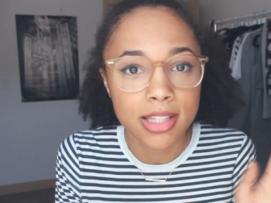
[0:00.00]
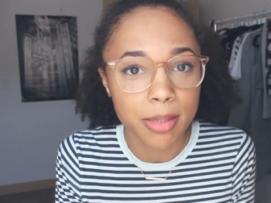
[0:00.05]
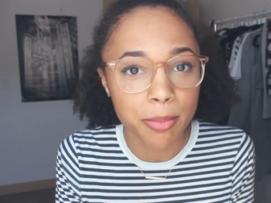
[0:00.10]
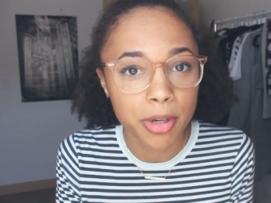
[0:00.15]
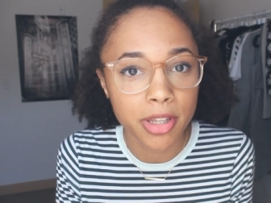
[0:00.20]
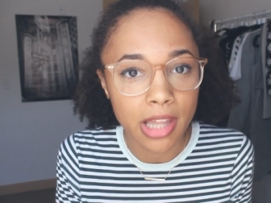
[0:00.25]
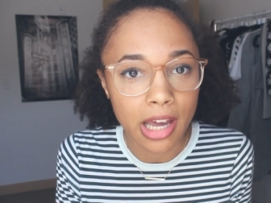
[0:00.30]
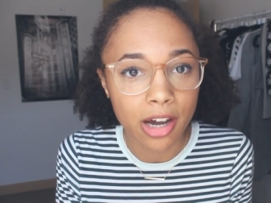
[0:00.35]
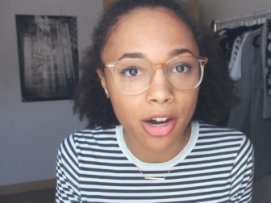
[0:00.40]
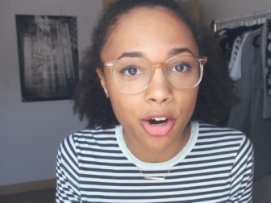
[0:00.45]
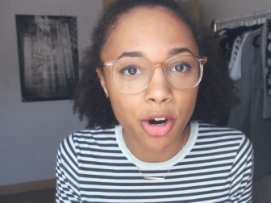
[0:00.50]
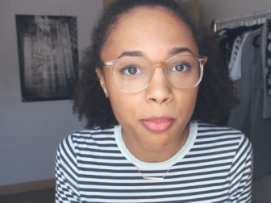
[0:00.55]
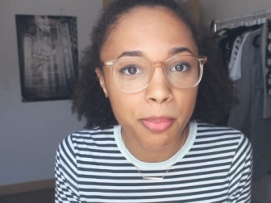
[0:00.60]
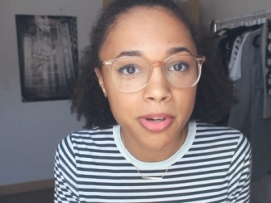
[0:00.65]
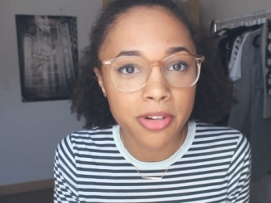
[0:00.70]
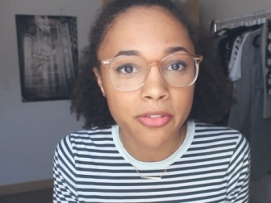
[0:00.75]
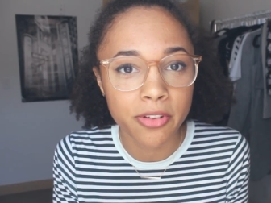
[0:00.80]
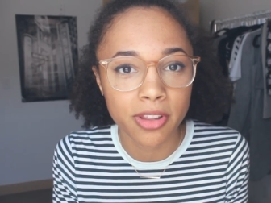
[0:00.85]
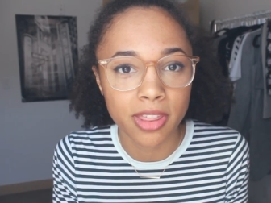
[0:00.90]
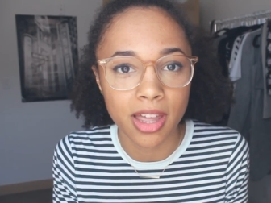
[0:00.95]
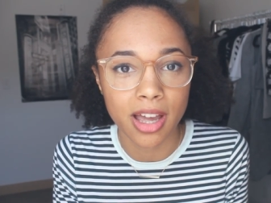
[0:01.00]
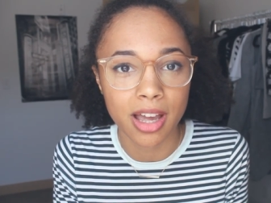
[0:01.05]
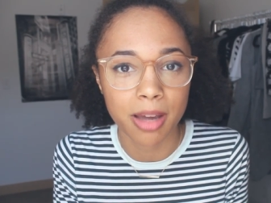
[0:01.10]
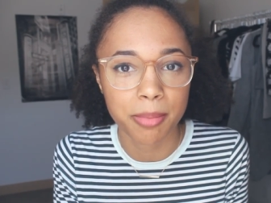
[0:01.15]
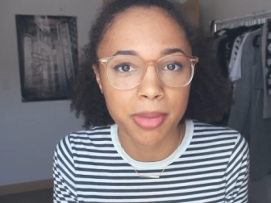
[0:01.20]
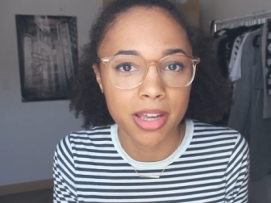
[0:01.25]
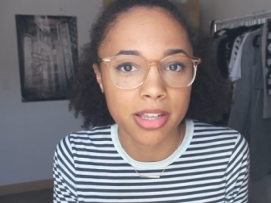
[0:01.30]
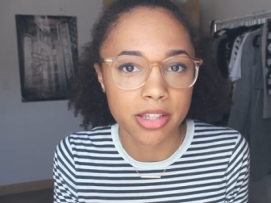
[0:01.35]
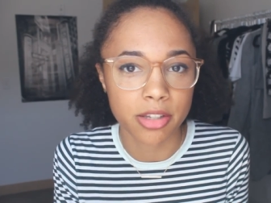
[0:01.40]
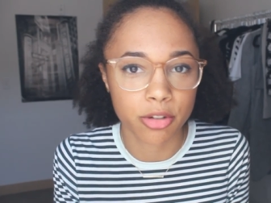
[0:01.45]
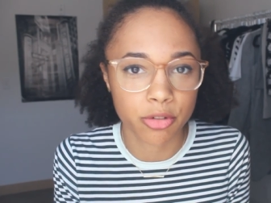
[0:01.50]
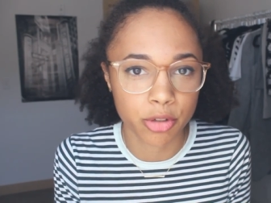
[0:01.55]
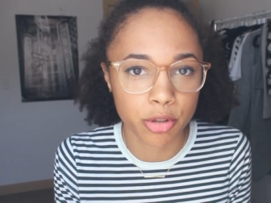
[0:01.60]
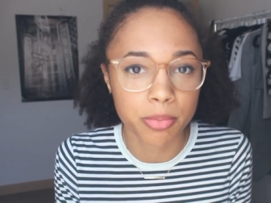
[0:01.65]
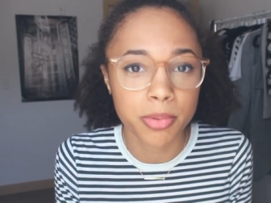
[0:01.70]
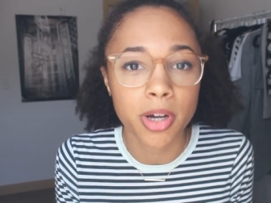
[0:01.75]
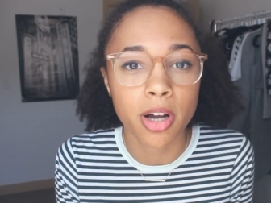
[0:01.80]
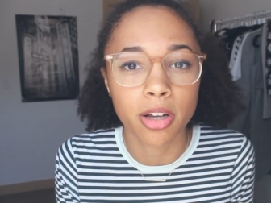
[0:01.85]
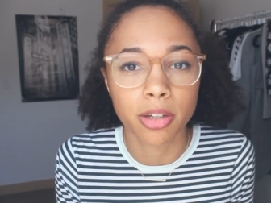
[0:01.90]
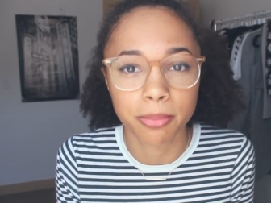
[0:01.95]
someone that opened for them is a group
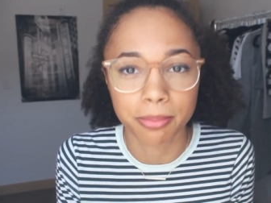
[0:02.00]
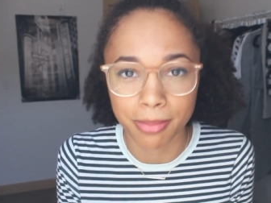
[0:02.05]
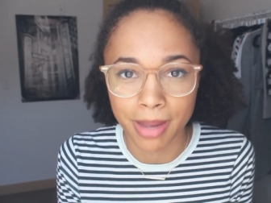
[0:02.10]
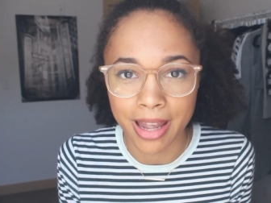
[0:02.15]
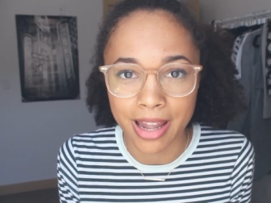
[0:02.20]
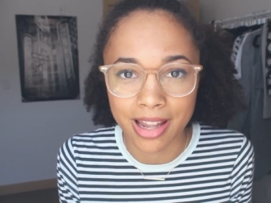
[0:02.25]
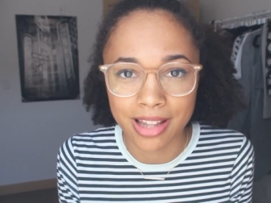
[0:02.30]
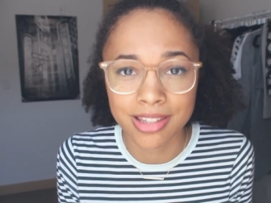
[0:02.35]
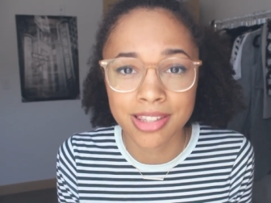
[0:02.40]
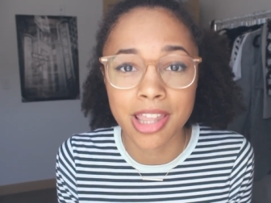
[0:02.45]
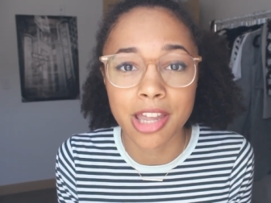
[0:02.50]
called Maids.